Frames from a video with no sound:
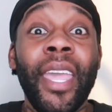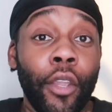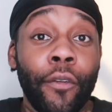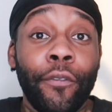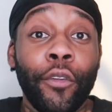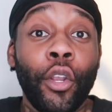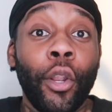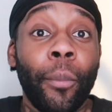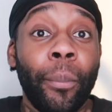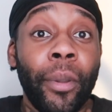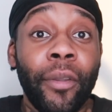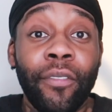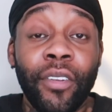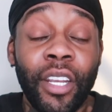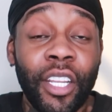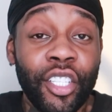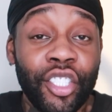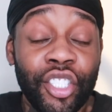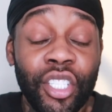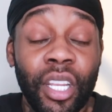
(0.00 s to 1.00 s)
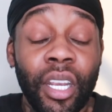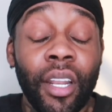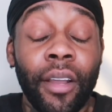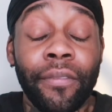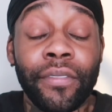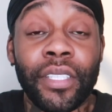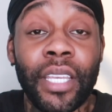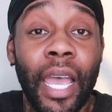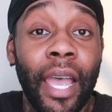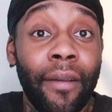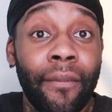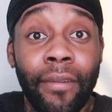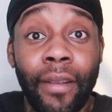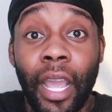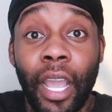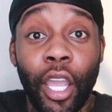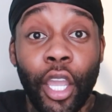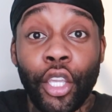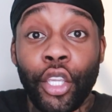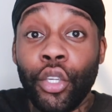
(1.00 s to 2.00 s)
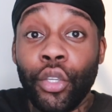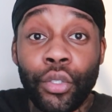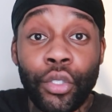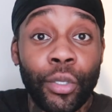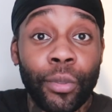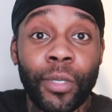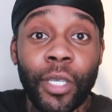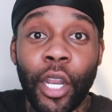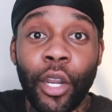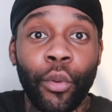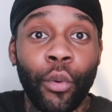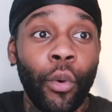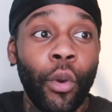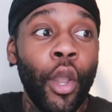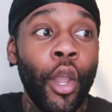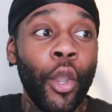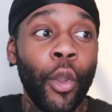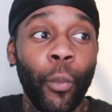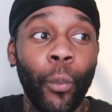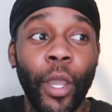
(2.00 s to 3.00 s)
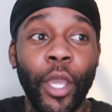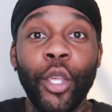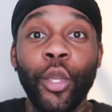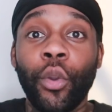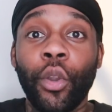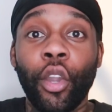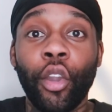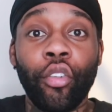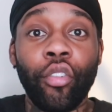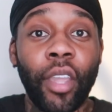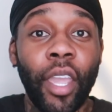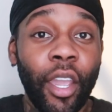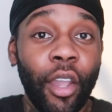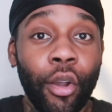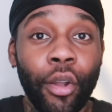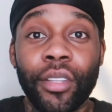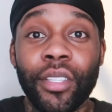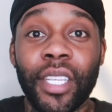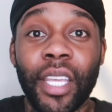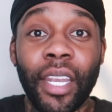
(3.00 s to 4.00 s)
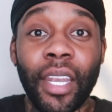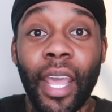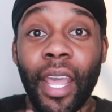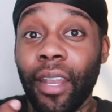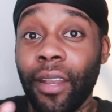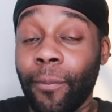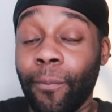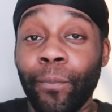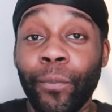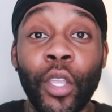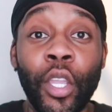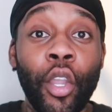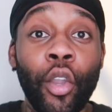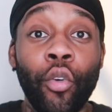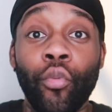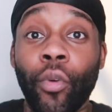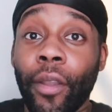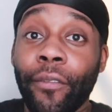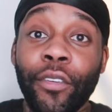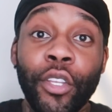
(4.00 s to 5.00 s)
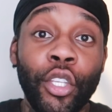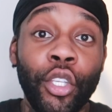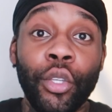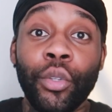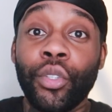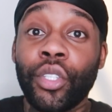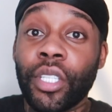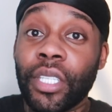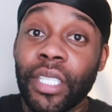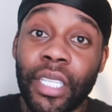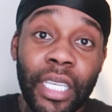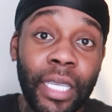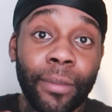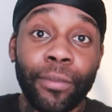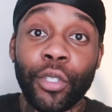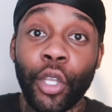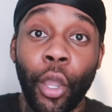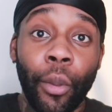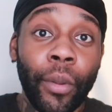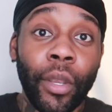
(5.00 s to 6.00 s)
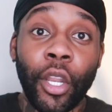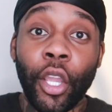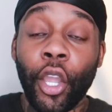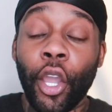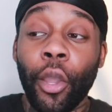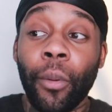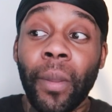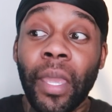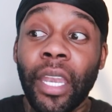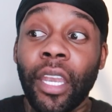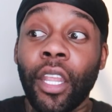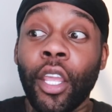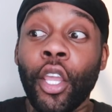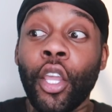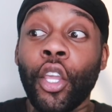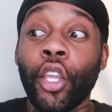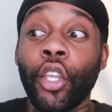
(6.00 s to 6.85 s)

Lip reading: If you're not privileged enough to have like a YouTube channel where you can create content and revenue just keeps going and going,